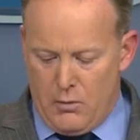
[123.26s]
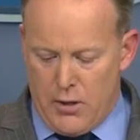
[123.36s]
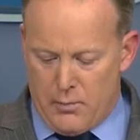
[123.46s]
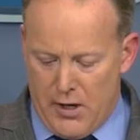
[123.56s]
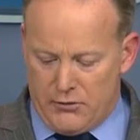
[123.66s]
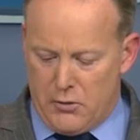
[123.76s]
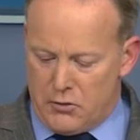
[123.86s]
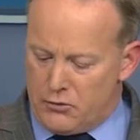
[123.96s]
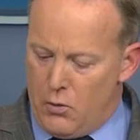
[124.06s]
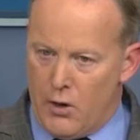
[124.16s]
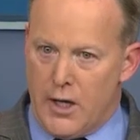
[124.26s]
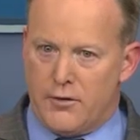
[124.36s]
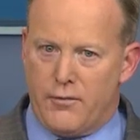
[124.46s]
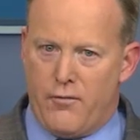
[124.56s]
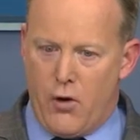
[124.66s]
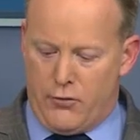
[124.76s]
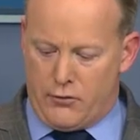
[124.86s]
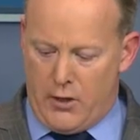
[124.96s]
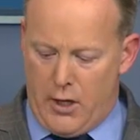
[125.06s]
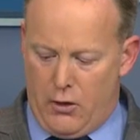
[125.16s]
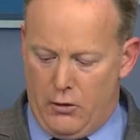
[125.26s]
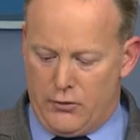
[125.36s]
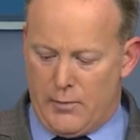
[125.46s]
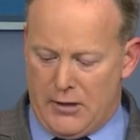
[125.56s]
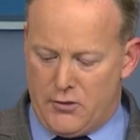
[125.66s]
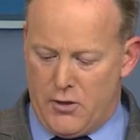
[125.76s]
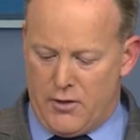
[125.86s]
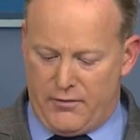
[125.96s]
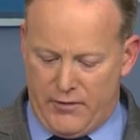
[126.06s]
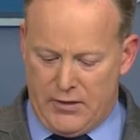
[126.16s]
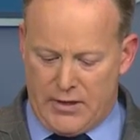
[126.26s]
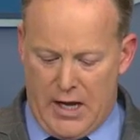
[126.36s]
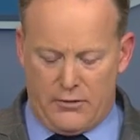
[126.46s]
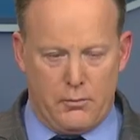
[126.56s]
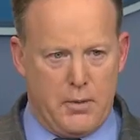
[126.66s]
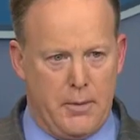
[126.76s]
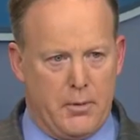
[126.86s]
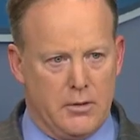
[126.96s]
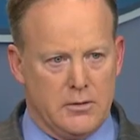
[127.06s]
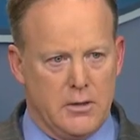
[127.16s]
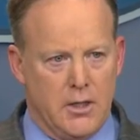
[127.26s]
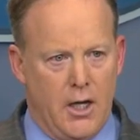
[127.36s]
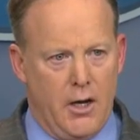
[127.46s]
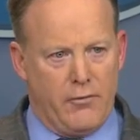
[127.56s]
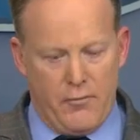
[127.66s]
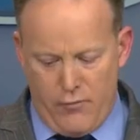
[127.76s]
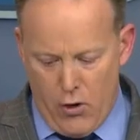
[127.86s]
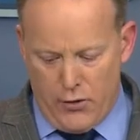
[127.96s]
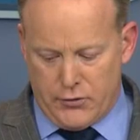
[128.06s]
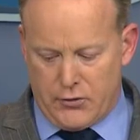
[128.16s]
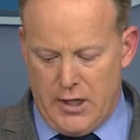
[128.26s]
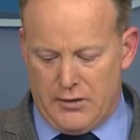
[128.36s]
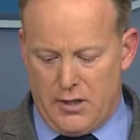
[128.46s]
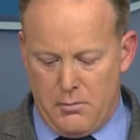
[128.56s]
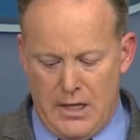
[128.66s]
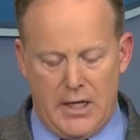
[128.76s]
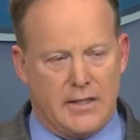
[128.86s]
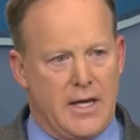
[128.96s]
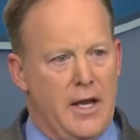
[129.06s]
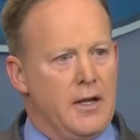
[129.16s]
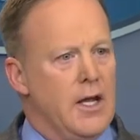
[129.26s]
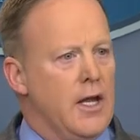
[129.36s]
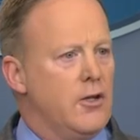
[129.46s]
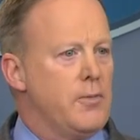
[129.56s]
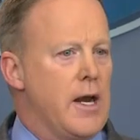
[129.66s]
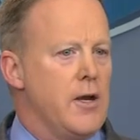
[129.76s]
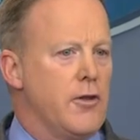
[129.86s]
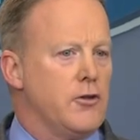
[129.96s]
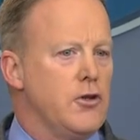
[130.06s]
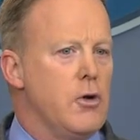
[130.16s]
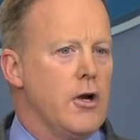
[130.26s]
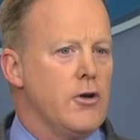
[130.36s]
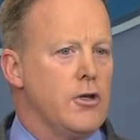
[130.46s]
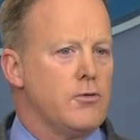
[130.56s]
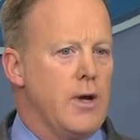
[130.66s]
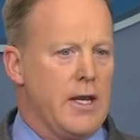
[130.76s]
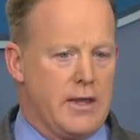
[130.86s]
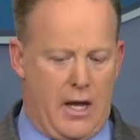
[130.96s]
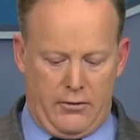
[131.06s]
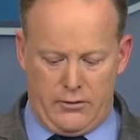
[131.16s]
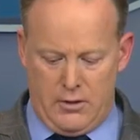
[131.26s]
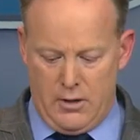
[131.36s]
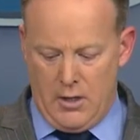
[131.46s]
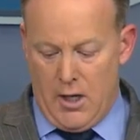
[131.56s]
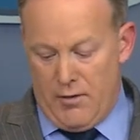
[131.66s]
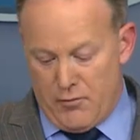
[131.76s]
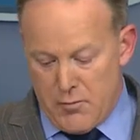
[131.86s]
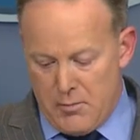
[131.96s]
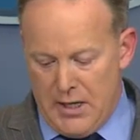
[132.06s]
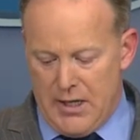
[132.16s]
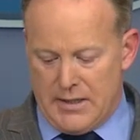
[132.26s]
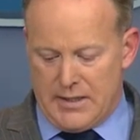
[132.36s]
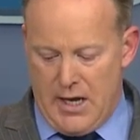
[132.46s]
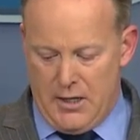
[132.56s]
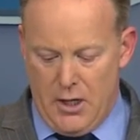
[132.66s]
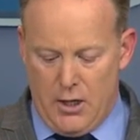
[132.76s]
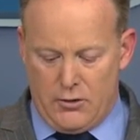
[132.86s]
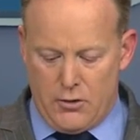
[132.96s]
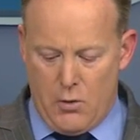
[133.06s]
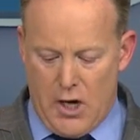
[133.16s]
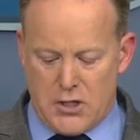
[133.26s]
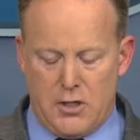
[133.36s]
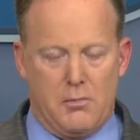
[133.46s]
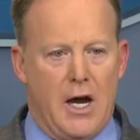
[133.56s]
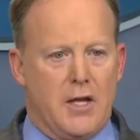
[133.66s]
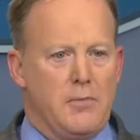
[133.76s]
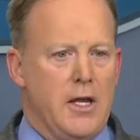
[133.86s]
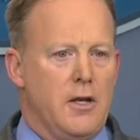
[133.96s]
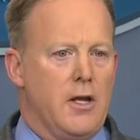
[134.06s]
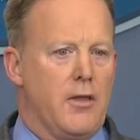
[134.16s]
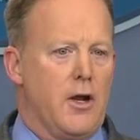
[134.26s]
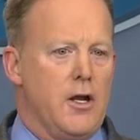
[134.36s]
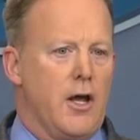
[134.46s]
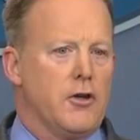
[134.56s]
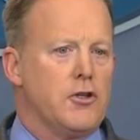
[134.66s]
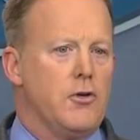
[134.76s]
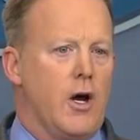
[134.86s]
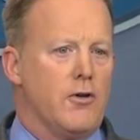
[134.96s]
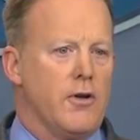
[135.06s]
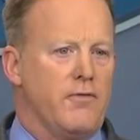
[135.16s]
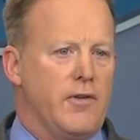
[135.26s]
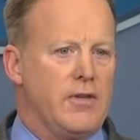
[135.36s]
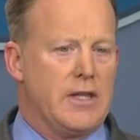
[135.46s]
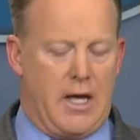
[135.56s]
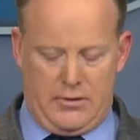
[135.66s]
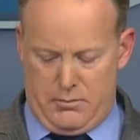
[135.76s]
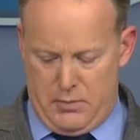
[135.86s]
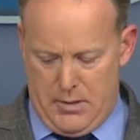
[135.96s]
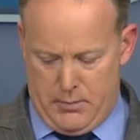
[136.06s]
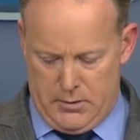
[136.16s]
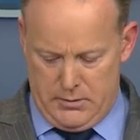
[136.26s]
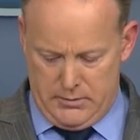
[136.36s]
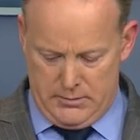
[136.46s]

where the president was sworn in to 4th Street holds about 250,000 people. From 4th Street to the media tent is about another 220,000. And from the media tent to the Washington Monument, another 250,000 people.